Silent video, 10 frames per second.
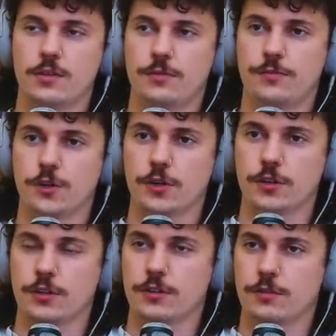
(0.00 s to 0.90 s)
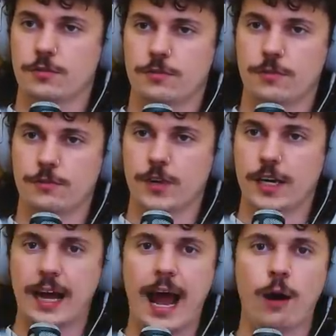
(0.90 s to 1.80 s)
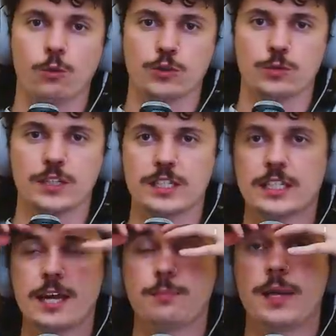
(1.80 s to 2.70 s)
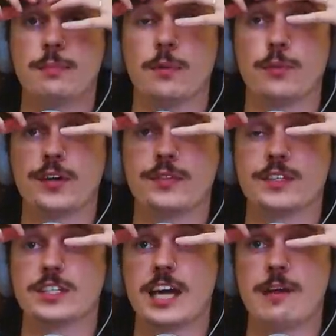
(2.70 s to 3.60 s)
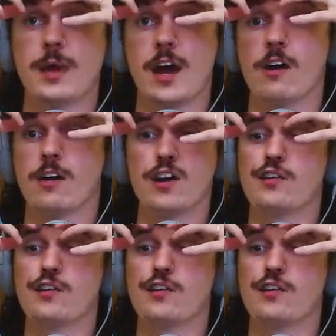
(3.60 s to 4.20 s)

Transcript: for fucking hours with the same people breathing the same air,